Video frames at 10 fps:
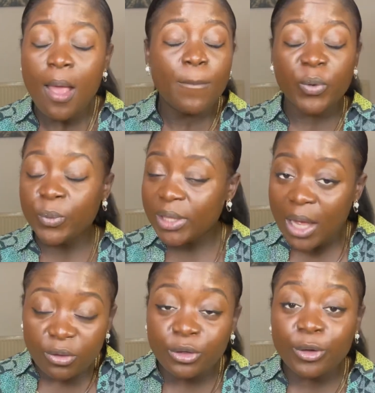but
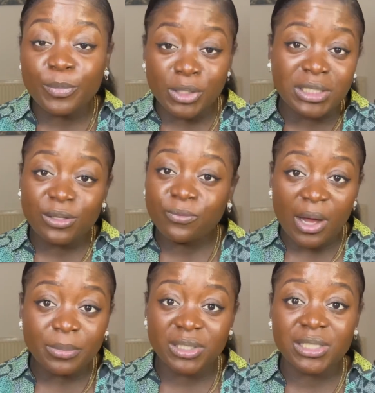without the community
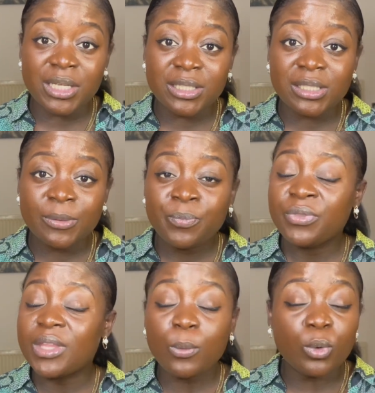pharmacists,
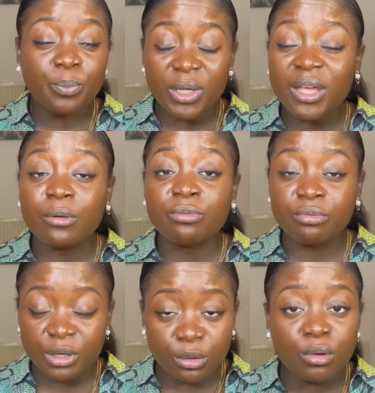there will be a
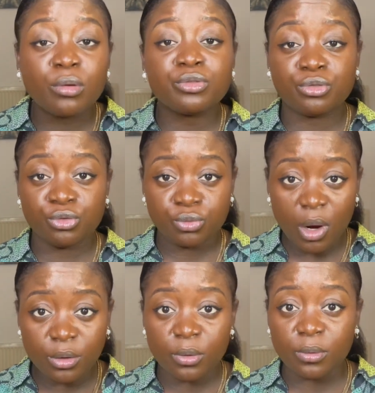real
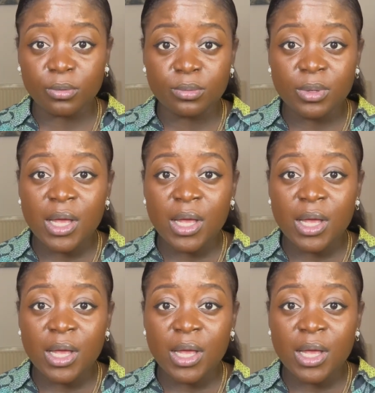struggle.